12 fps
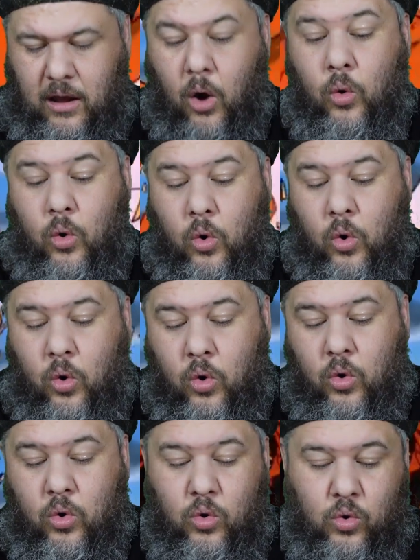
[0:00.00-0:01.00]

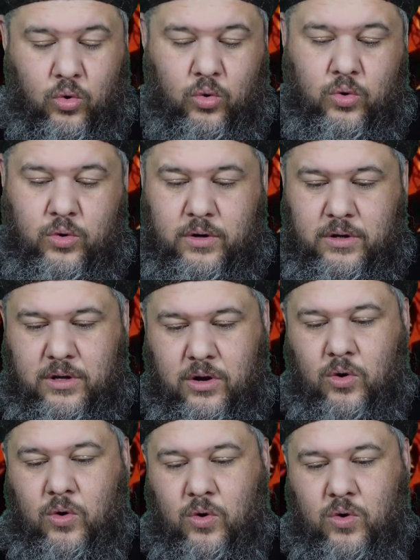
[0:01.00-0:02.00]
Oh,
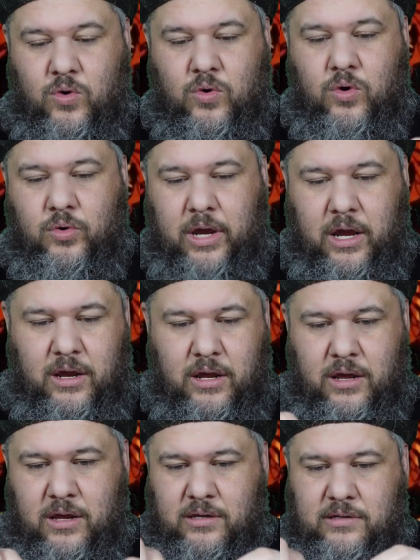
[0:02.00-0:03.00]
okay.
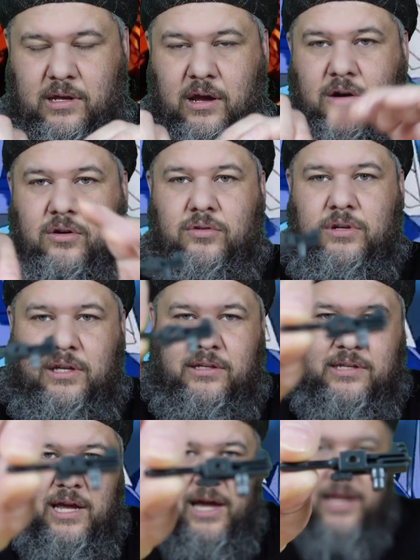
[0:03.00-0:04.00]
So
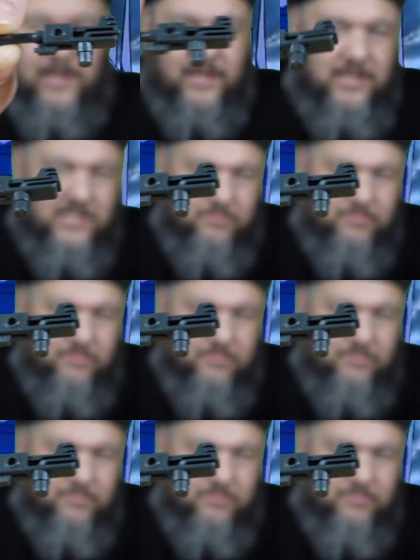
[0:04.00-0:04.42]
he's got his